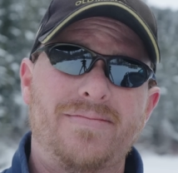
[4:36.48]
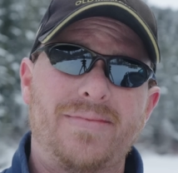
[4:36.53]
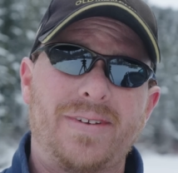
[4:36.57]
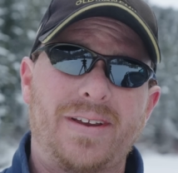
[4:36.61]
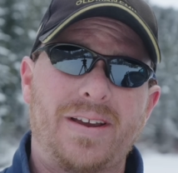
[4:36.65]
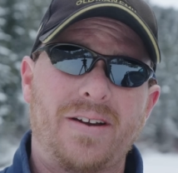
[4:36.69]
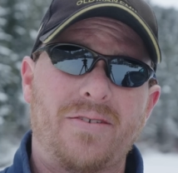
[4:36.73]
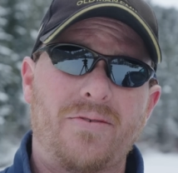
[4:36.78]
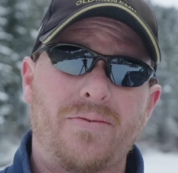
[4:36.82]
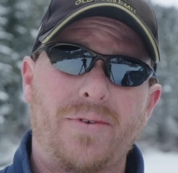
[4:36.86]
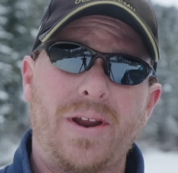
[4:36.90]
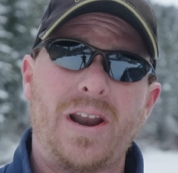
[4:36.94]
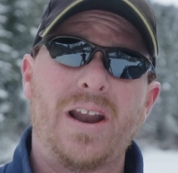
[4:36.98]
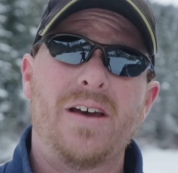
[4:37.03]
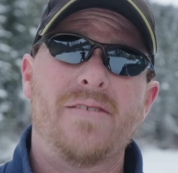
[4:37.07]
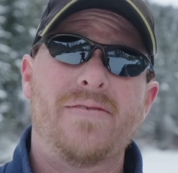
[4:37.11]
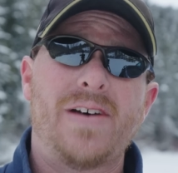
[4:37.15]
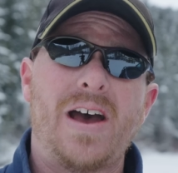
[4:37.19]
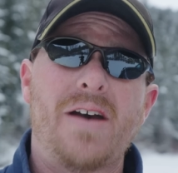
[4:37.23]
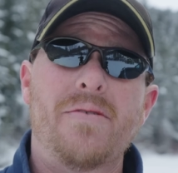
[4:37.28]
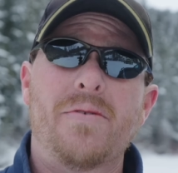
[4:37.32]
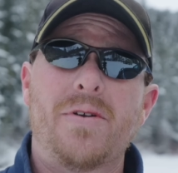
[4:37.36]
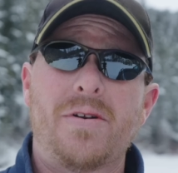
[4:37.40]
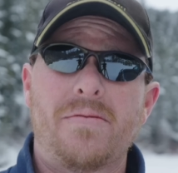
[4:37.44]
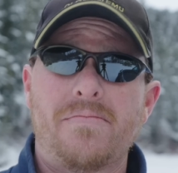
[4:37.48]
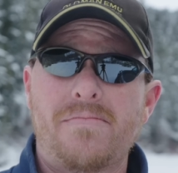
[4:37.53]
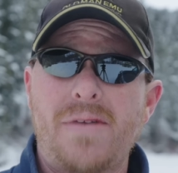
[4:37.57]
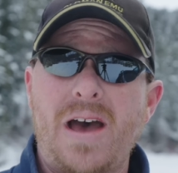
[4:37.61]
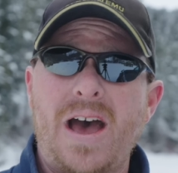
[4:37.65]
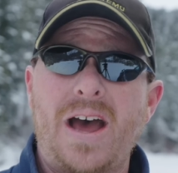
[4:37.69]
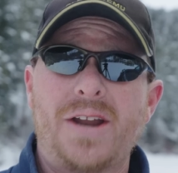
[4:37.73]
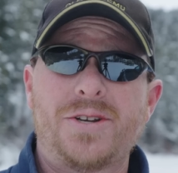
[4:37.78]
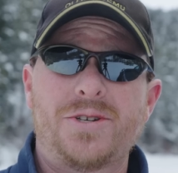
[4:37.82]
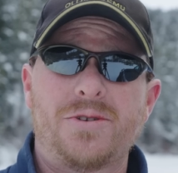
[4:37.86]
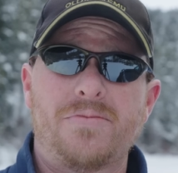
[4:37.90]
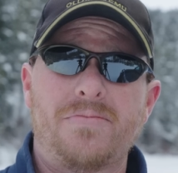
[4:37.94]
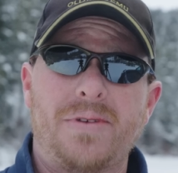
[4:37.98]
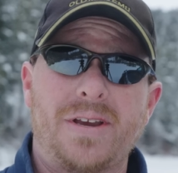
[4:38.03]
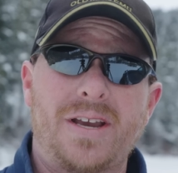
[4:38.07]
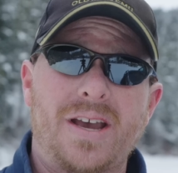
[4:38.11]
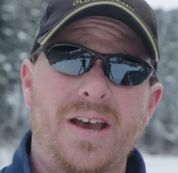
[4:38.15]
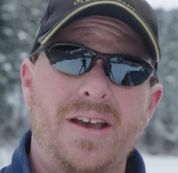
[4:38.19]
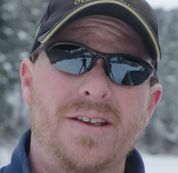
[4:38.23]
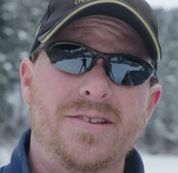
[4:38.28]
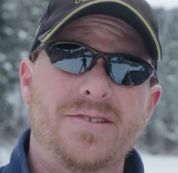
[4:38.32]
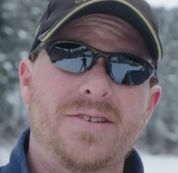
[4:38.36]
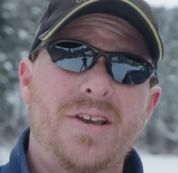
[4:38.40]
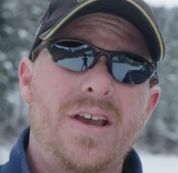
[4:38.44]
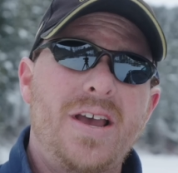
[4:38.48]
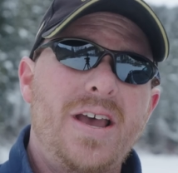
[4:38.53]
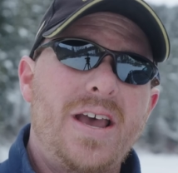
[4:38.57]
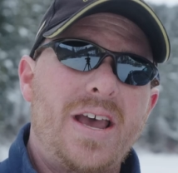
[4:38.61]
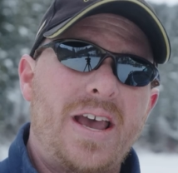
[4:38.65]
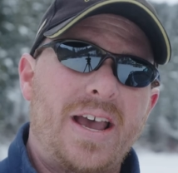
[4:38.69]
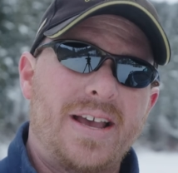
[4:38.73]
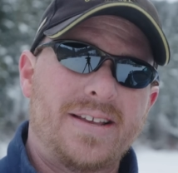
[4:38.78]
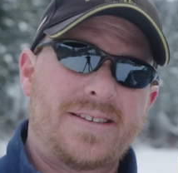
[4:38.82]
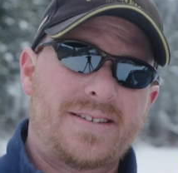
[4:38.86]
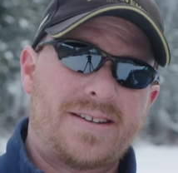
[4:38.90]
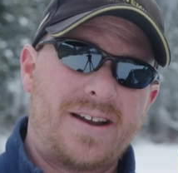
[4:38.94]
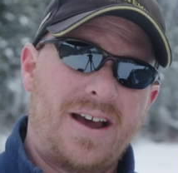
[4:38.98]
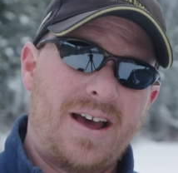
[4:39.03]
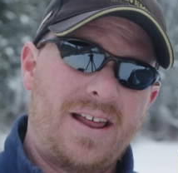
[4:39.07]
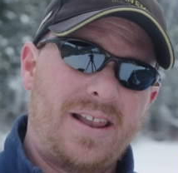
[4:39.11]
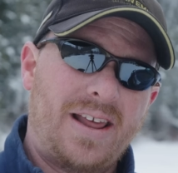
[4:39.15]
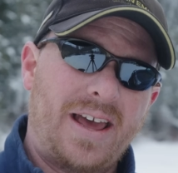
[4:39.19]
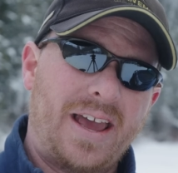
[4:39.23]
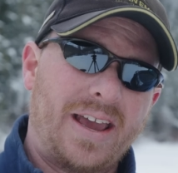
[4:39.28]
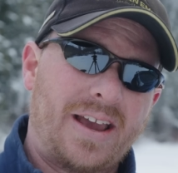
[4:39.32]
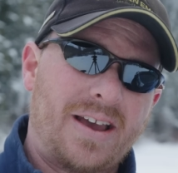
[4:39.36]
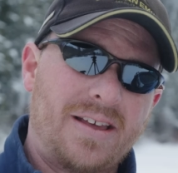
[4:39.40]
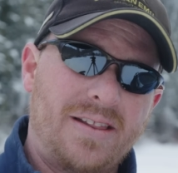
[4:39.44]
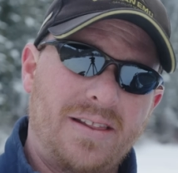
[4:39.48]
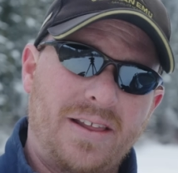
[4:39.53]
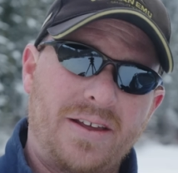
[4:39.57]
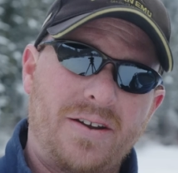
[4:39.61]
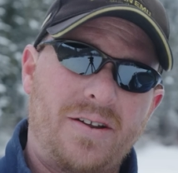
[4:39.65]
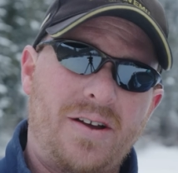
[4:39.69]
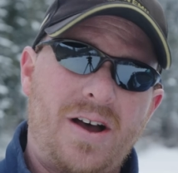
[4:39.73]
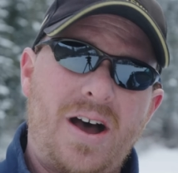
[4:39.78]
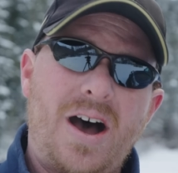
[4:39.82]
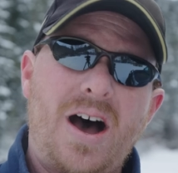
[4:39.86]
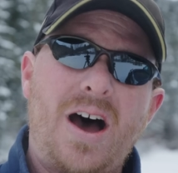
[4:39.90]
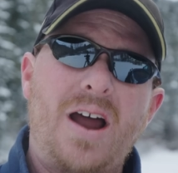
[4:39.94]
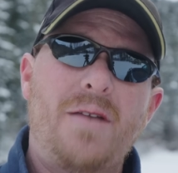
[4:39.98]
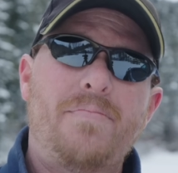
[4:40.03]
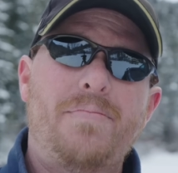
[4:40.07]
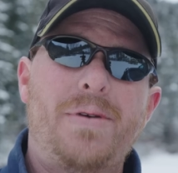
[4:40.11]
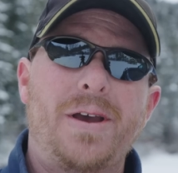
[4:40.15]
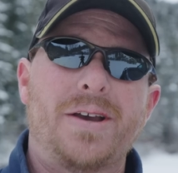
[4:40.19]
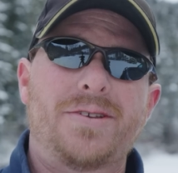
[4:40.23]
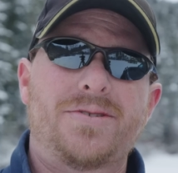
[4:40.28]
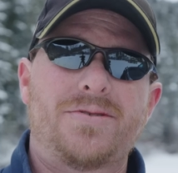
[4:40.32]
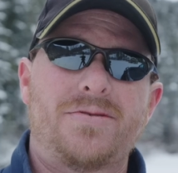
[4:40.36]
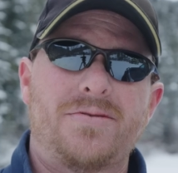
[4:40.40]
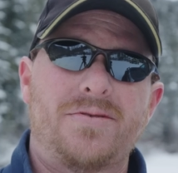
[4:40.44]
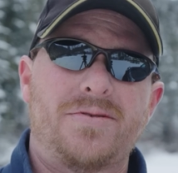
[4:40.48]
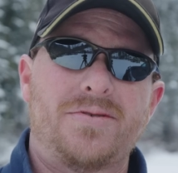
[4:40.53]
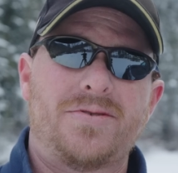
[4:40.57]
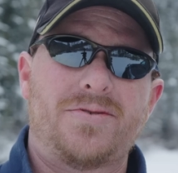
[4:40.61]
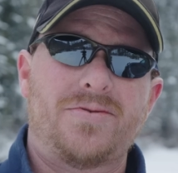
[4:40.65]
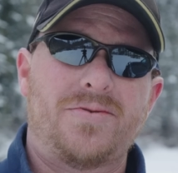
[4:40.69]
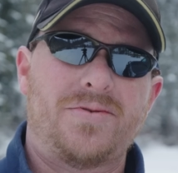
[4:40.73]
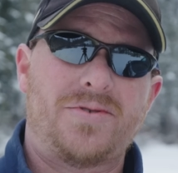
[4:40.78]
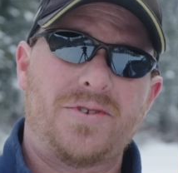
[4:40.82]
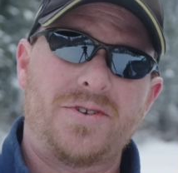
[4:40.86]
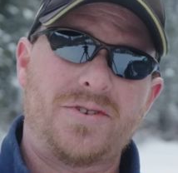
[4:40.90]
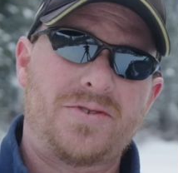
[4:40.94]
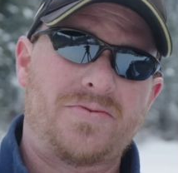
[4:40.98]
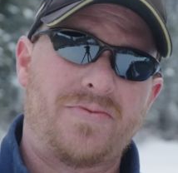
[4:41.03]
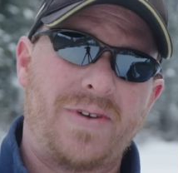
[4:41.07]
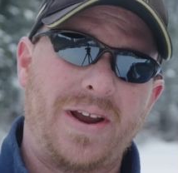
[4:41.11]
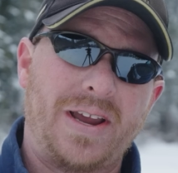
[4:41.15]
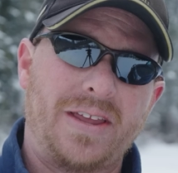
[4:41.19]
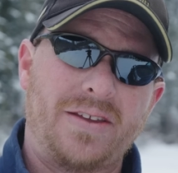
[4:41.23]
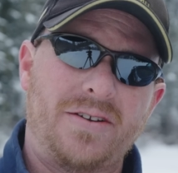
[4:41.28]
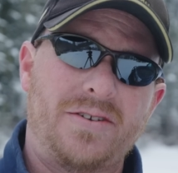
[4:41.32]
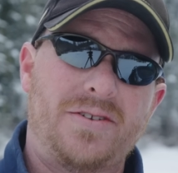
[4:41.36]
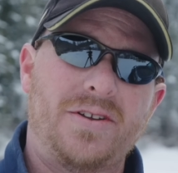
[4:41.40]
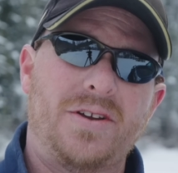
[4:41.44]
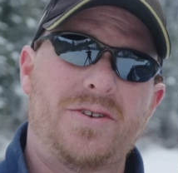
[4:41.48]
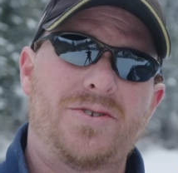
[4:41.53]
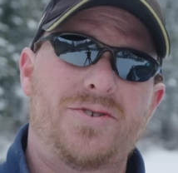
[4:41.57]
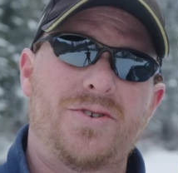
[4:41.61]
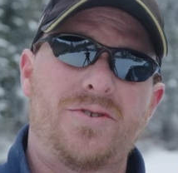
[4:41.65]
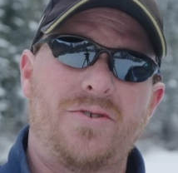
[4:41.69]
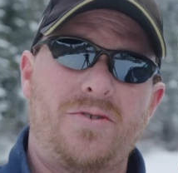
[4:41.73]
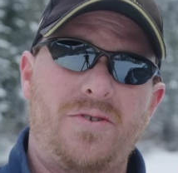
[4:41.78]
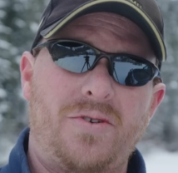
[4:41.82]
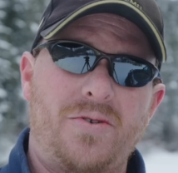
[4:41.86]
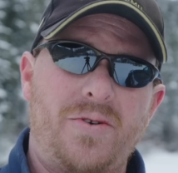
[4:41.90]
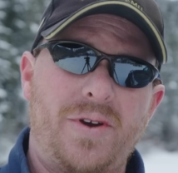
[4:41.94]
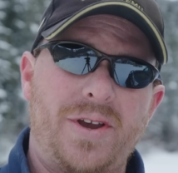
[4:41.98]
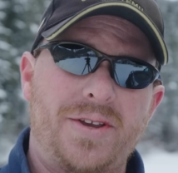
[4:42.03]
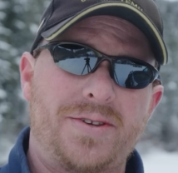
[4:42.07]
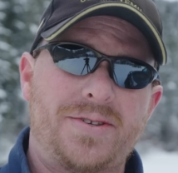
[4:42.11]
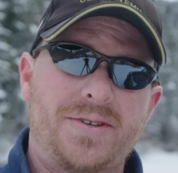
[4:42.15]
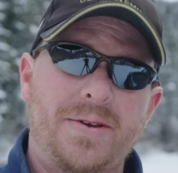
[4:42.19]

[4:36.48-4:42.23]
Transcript: get rid of, I would imagine, because it's not like little hot pixels or just regular digital noise.